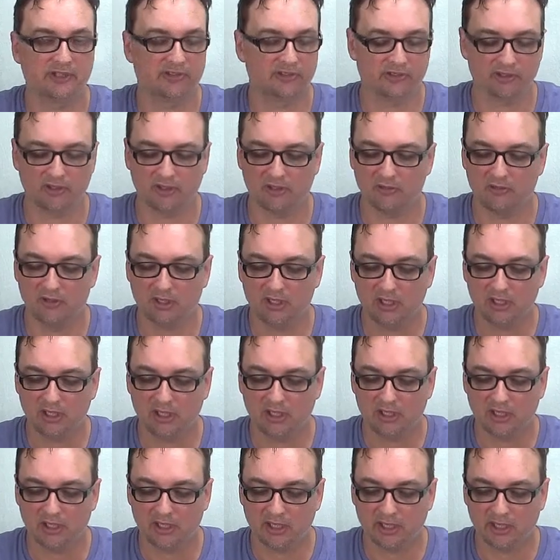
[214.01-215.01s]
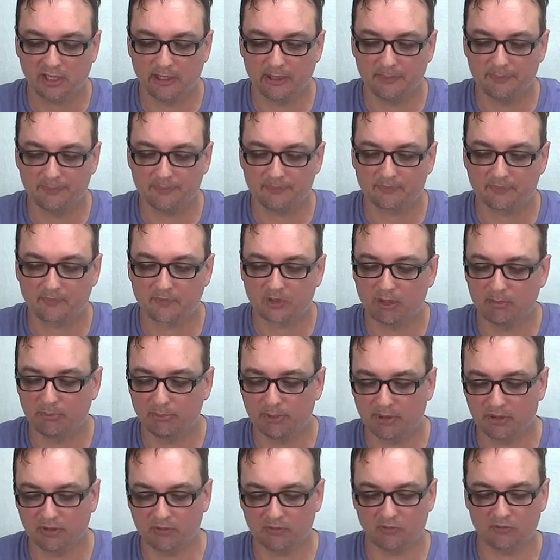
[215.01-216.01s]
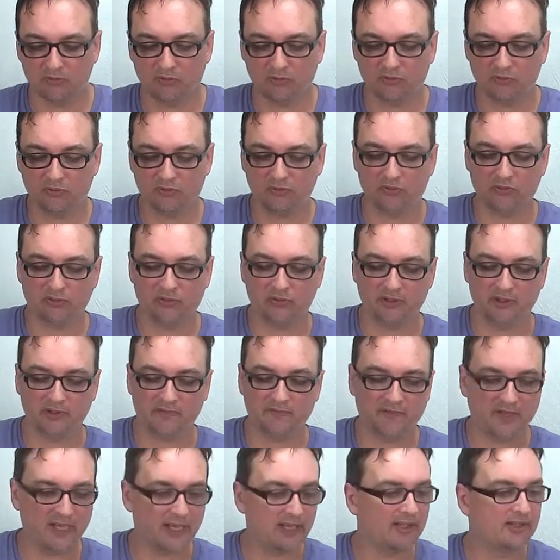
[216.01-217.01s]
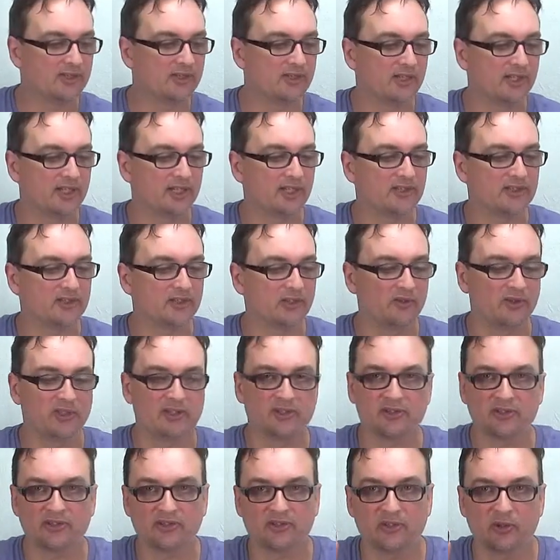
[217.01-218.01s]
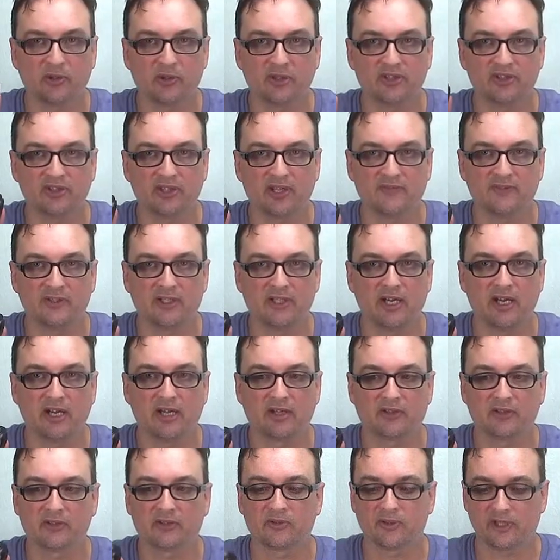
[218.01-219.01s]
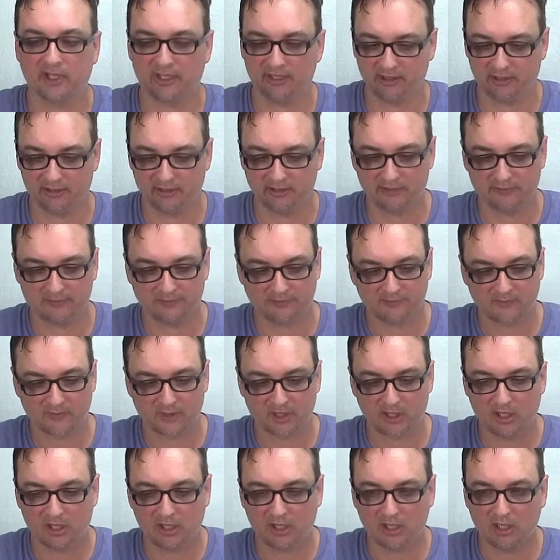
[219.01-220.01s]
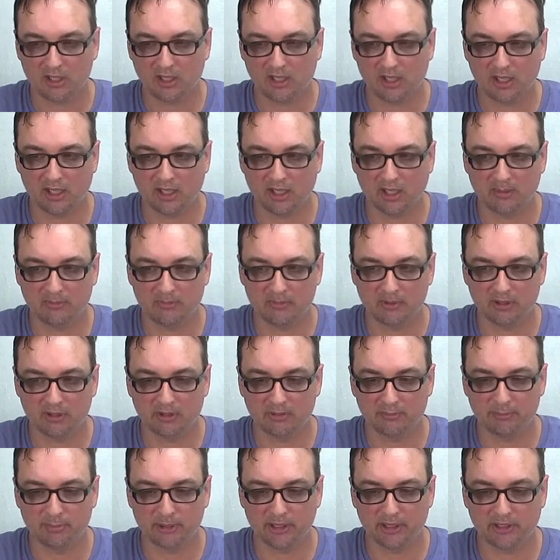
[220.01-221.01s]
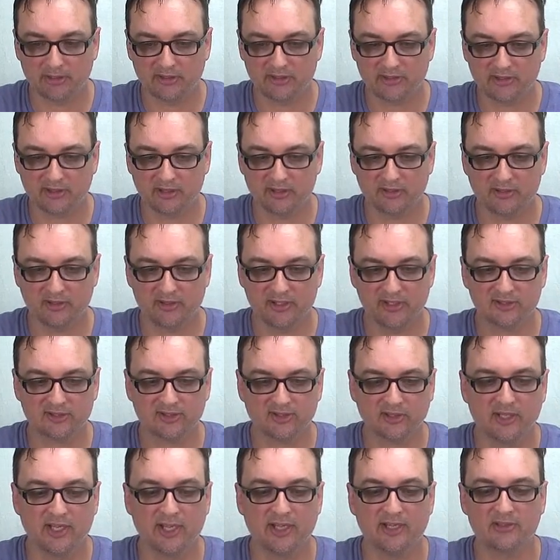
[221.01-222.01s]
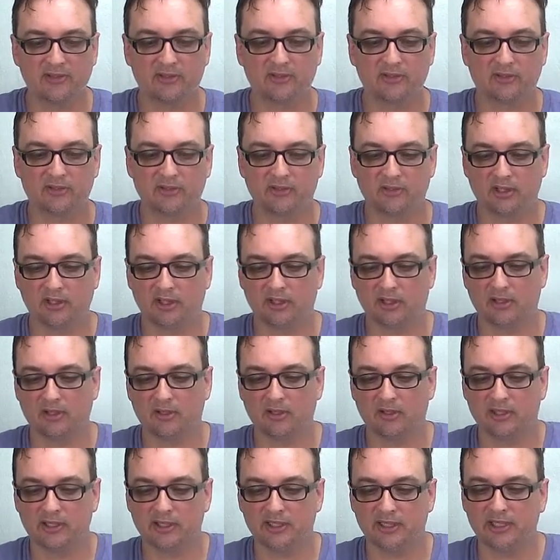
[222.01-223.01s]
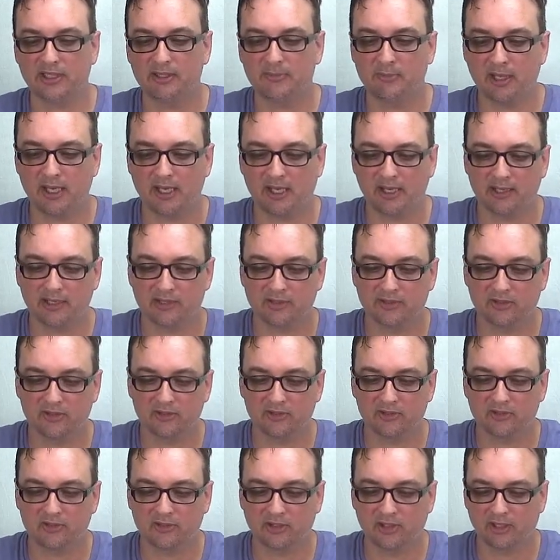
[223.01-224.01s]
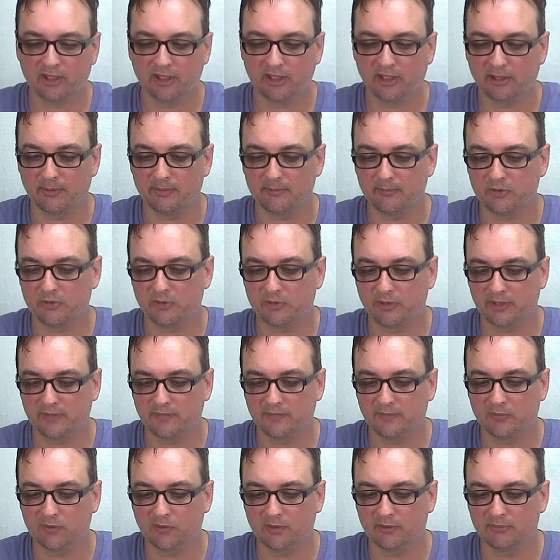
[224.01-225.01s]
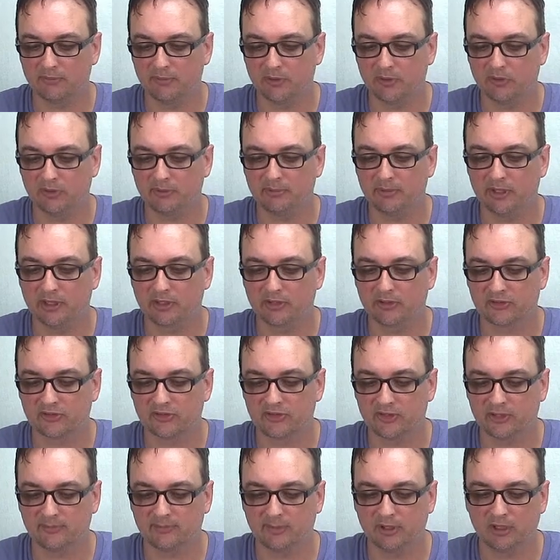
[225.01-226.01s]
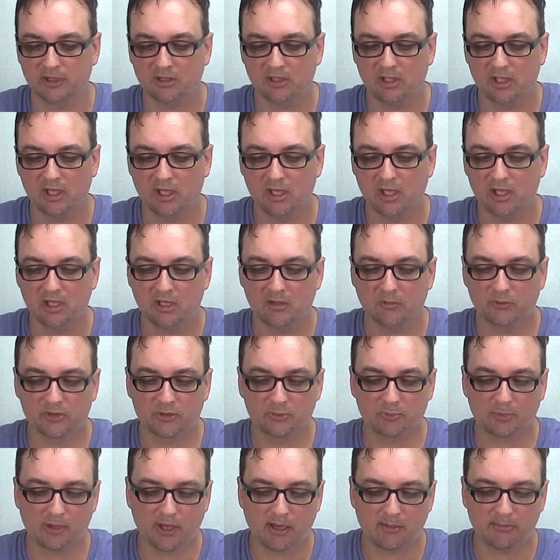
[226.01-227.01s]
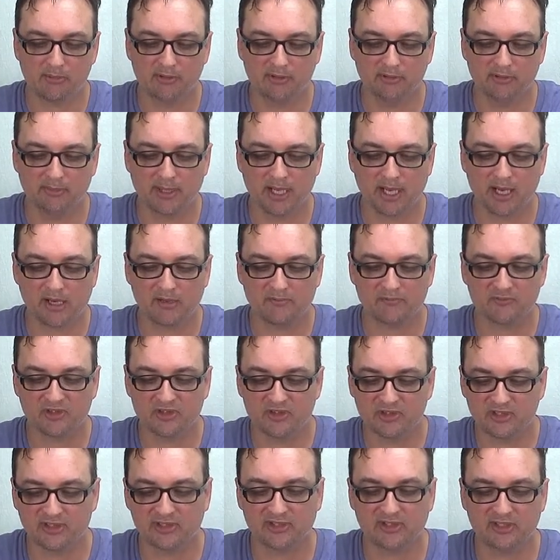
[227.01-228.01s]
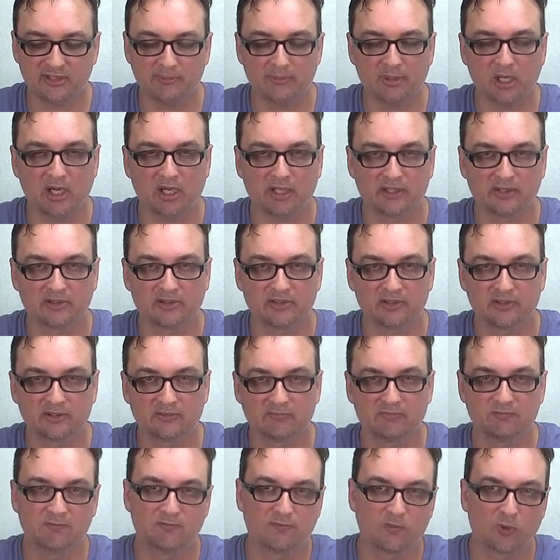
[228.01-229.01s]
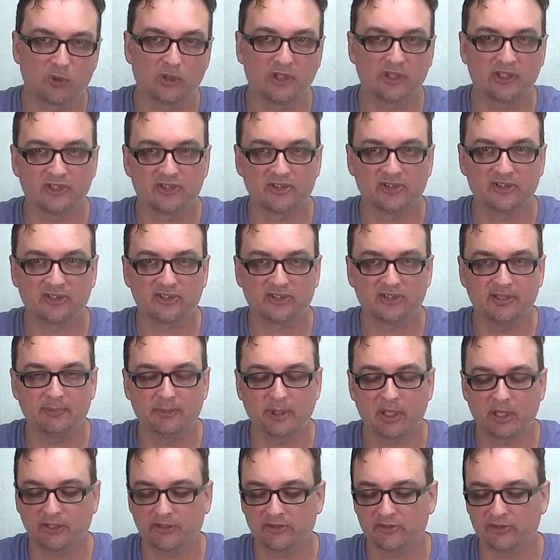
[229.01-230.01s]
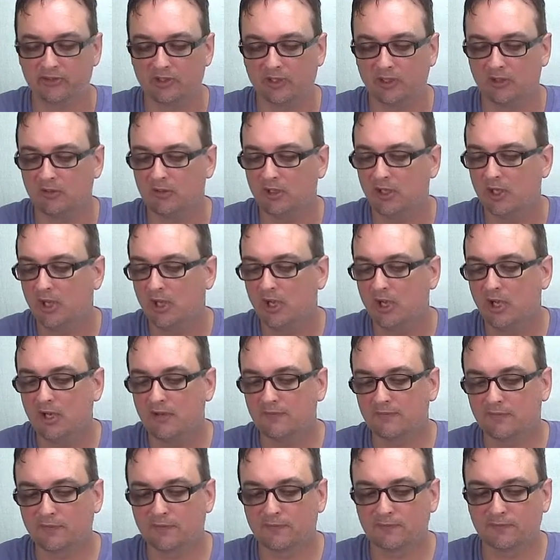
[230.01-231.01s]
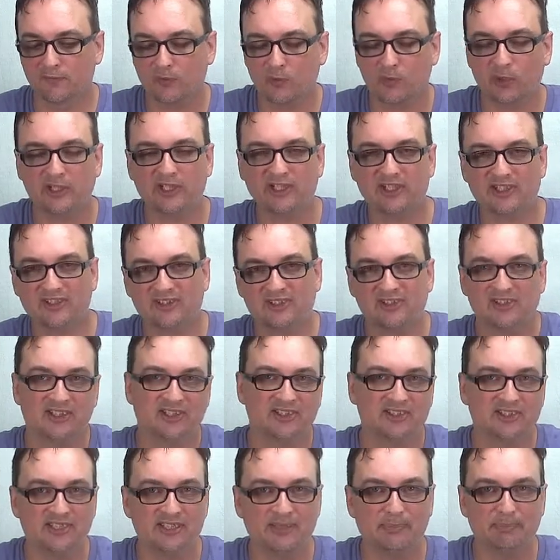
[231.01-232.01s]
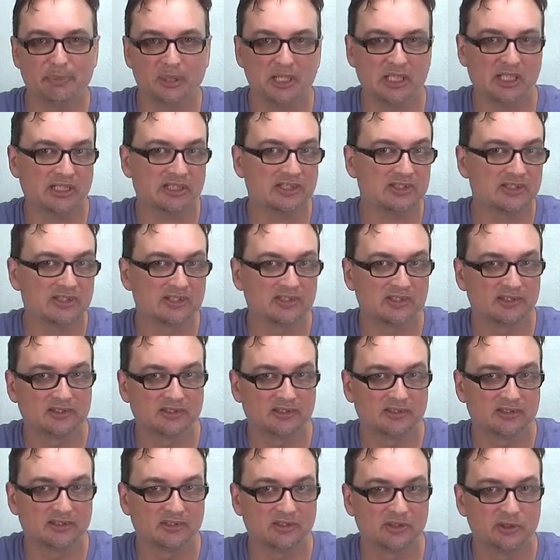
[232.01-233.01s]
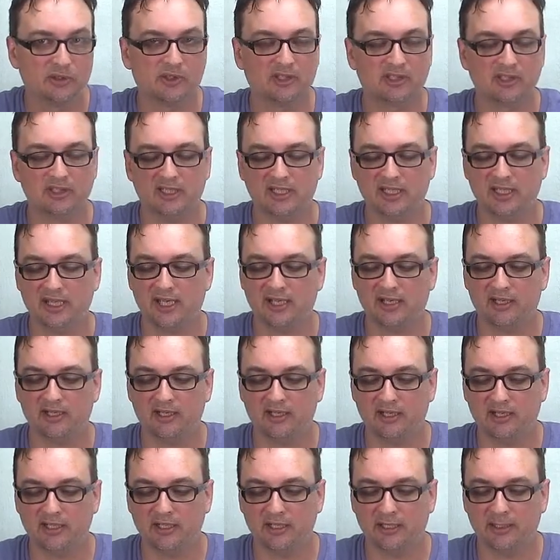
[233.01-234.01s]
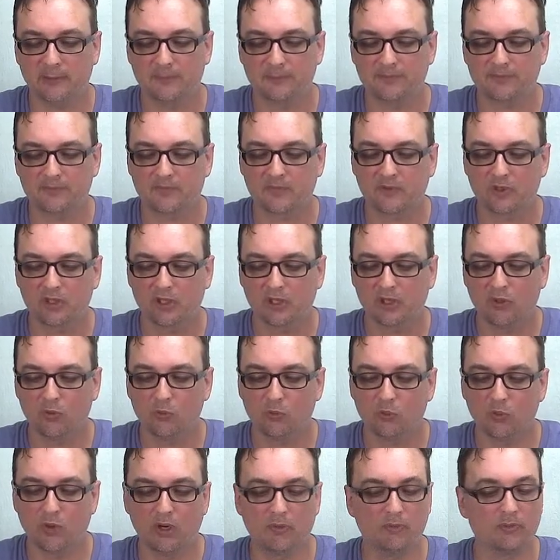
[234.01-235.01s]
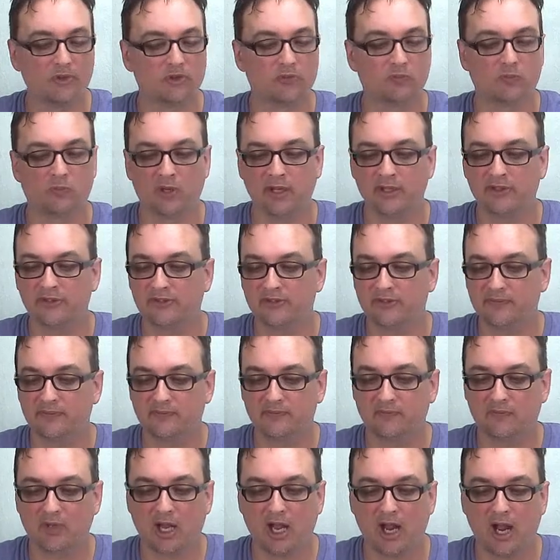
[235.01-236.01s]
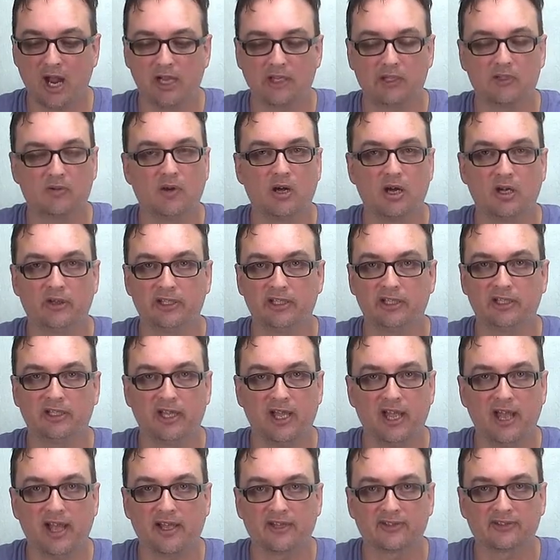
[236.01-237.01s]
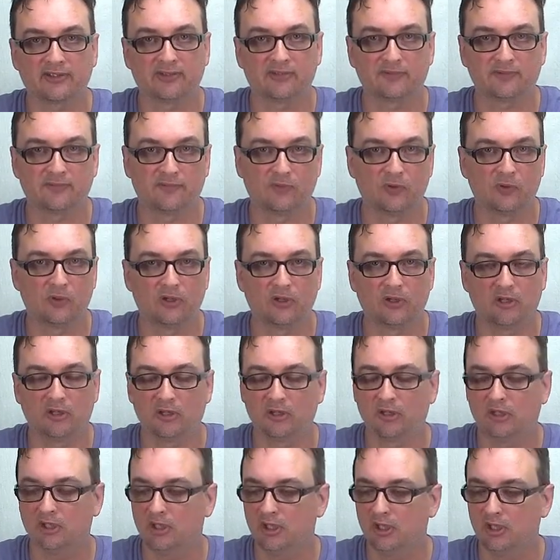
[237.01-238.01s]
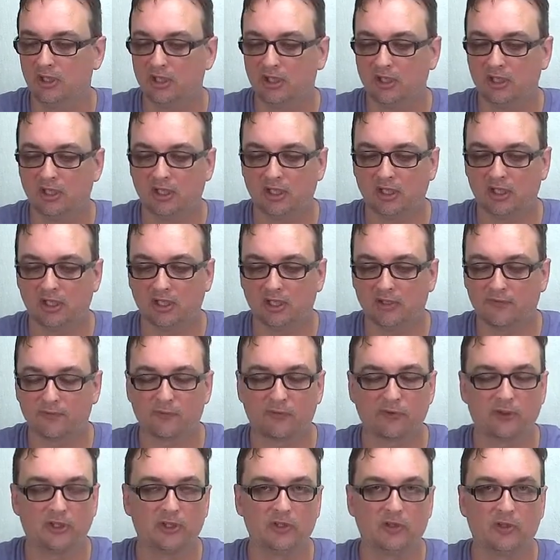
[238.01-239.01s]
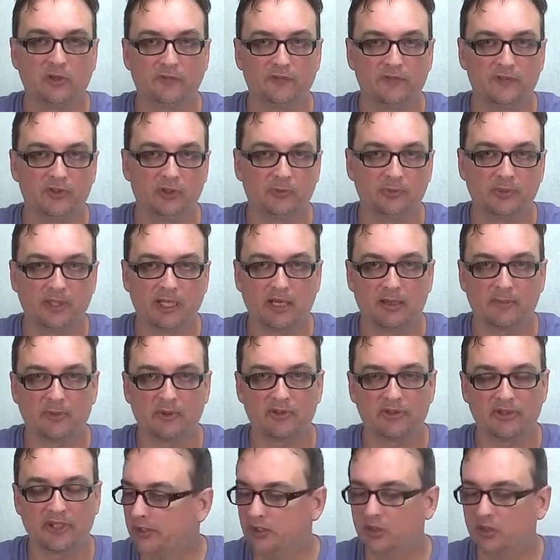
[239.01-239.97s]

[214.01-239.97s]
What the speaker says: So, but the advantage to this, so this is $37 right here, but this lens on eBay, this 24 millimeter Sigma, was probably about 60 bucks, 40 to 60 bucks. So for 40 to 60 bucks, you can get what was once high quality glass for the old film cameras.